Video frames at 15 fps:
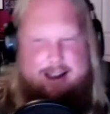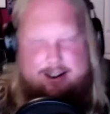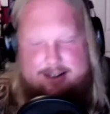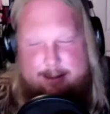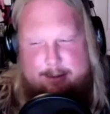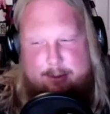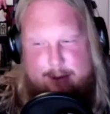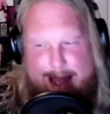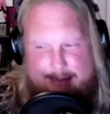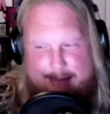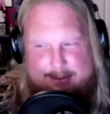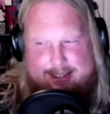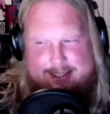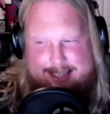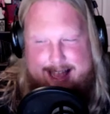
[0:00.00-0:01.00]
I mean, we're
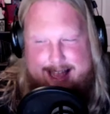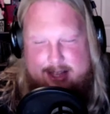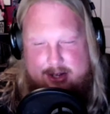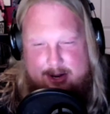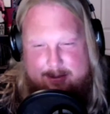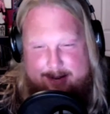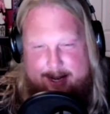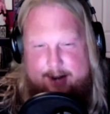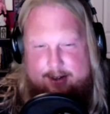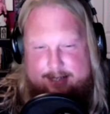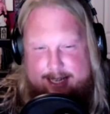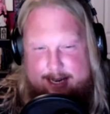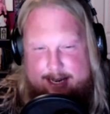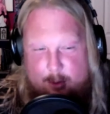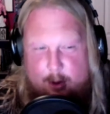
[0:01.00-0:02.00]
obviously not Terminators
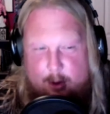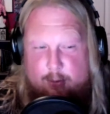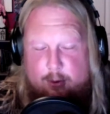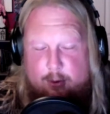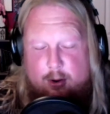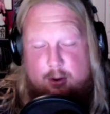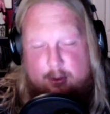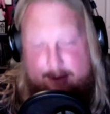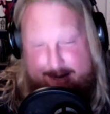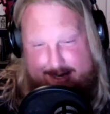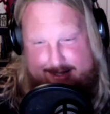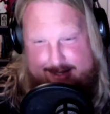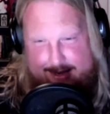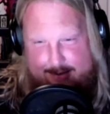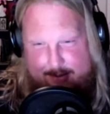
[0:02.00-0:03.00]
anymore for a reason.